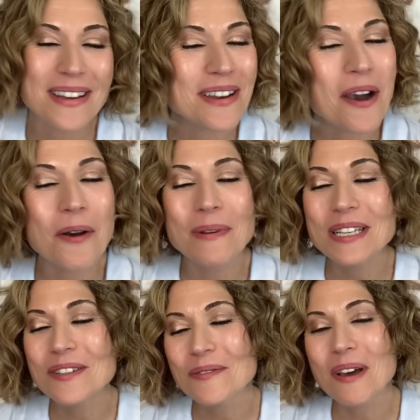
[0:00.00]
No,
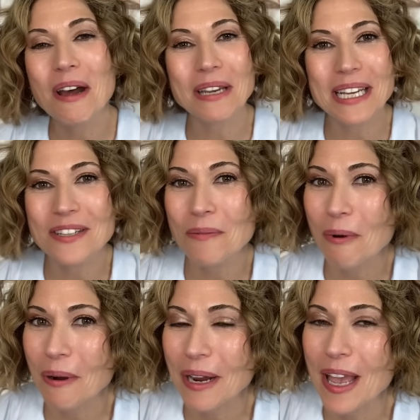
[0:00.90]
we do not need to
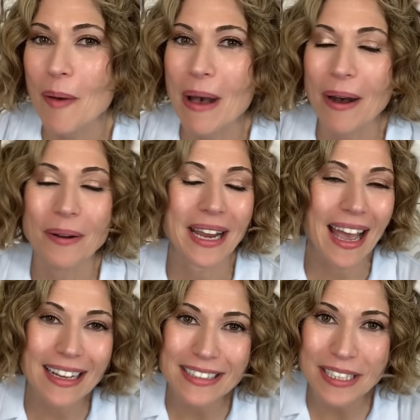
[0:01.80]
worry about
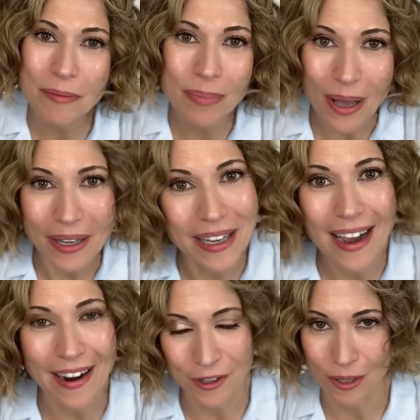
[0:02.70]
calcium blocking
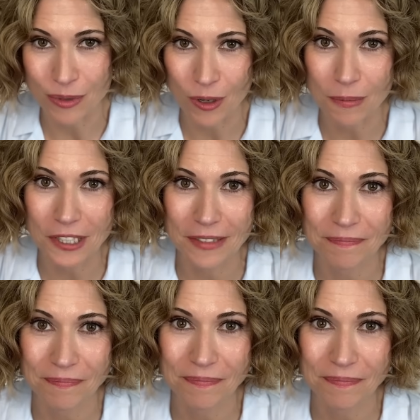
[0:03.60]
iron absorption.